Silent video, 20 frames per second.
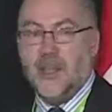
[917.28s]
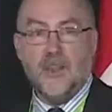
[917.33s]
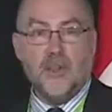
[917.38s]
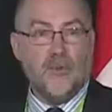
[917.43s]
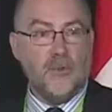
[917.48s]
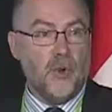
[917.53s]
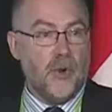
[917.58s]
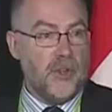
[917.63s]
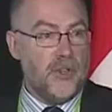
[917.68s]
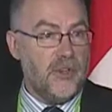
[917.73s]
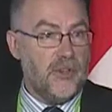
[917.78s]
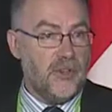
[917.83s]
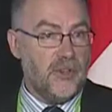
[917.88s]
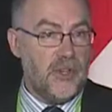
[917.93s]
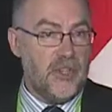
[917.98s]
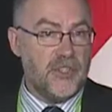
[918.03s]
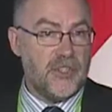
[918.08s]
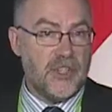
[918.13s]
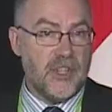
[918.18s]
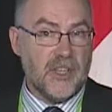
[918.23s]
Are there more than
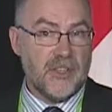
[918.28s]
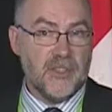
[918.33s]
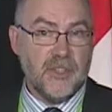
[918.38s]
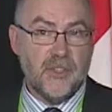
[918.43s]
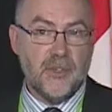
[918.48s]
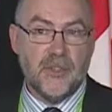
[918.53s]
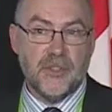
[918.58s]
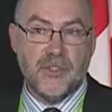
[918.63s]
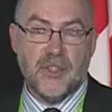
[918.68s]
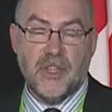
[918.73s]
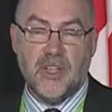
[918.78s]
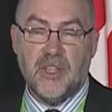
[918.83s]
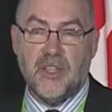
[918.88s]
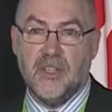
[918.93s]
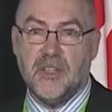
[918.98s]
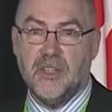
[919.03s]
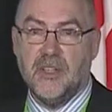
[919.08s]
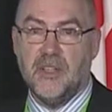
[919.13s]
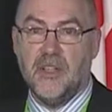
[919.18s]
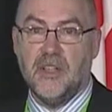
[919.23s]
3 sex
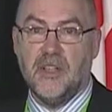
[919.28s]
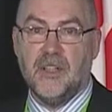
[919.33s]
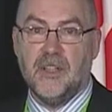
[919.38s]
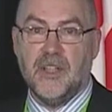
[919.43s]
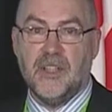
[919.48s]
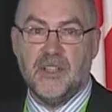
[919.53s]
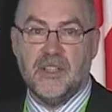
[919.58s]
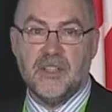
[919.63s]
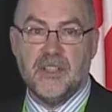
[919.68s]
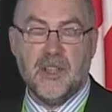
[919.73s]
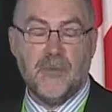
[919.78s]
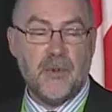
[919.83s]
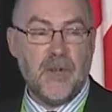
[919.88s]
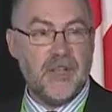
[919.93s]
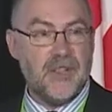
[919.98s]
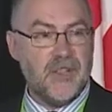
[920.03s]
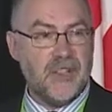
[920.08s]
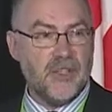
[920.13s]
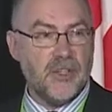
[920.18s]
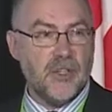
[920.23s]
loci in Atlantic
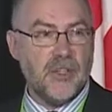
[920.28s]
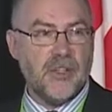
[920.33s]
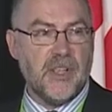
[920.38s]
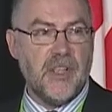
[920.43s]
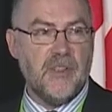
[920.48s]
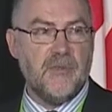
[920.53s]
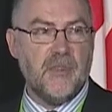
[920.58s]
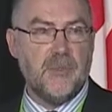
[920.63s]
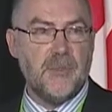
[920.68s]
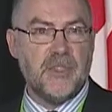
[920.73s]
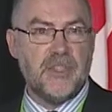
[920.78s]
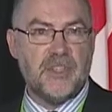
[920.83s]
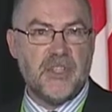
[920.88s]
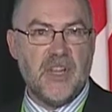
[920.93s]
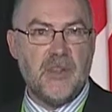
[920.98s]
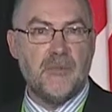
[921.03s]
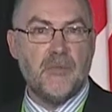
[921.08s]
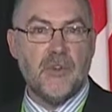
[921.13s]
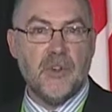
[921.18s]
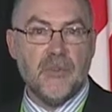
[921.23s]
salmon? These all came from the
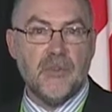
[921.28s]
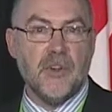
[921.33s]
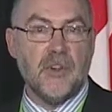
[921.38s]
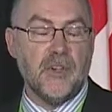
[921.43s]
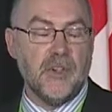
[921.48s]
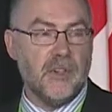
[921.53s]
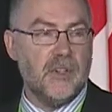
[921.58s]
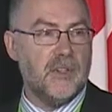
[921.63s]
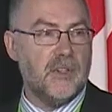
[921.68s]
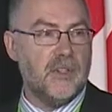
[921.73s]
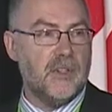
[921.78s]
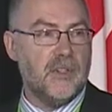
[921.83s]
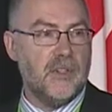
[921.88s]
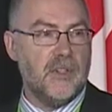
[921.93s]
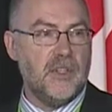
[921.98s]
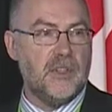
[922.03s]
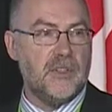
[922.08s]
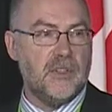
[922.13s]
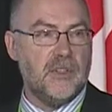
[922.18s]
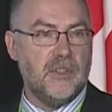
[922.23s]
same river.
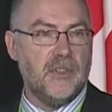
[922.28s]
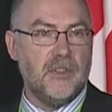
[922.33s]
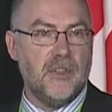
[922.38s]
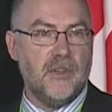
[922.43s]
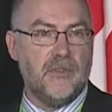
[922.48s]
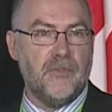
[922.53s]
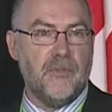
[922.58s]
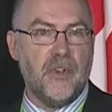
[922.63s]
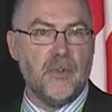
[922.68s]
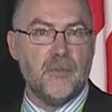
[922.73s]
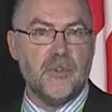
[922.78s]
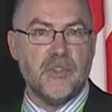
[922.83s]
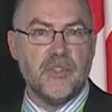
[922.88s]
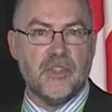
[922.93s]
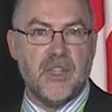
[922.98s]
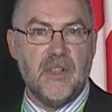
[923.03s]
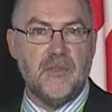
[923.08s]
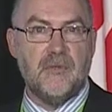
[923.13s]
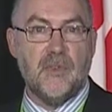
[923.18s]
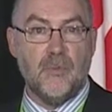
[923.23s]
their
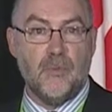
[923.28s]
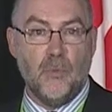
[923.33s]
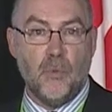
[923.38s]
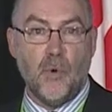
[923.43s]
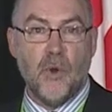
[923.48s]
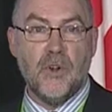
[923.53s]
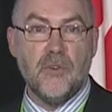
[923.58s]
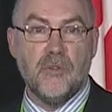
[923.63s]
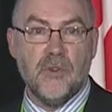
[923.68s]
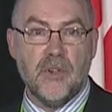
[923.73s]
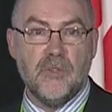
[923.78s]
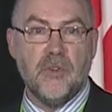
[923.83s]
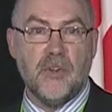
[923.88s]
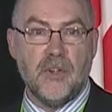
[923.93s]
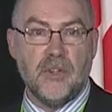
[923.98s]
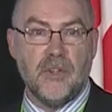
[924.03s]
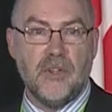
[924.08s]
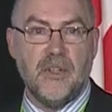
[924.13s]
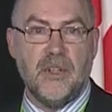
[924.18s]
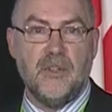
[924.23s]
founders came from one
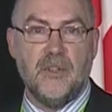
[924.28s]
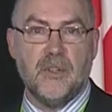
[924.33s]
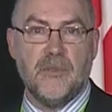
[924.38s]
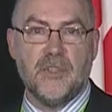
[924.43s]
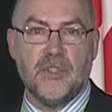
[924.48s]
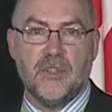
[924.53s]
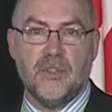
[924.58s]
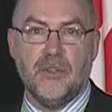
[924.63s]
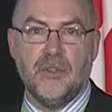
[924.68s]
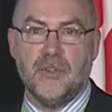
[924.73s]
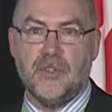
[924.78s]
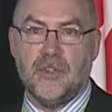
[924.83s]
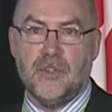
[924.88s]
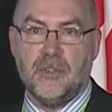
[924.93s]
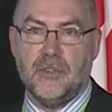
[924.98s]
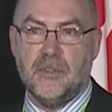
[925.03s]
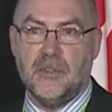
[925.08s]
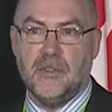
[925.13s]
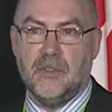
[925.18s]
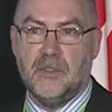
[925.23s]
river in Nova
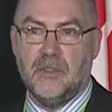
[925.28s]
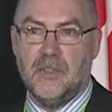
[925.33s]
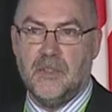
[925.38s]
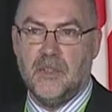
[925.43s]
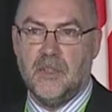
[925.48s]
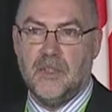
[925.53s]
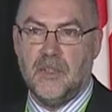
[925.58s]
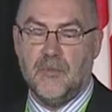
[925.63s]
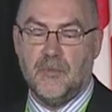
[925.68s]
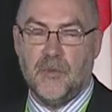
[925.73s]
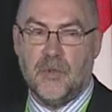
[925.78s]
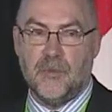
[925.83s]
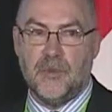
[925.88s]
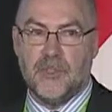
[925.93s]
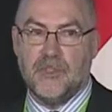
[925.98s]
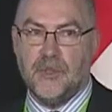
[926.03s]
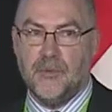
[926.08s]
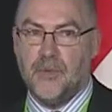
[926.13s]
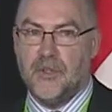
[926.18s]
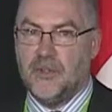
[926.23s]
Scotia.
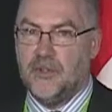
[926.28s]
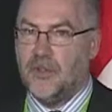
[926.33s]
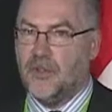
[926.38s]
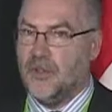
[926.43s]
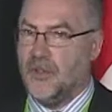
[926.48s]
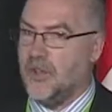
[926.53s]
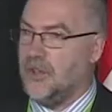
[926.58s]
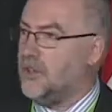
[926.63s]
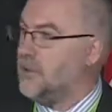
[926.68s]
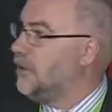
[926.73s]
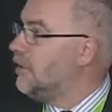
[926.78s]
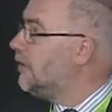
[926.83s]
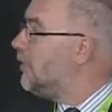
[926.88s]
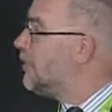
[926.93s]
Maybe something going on in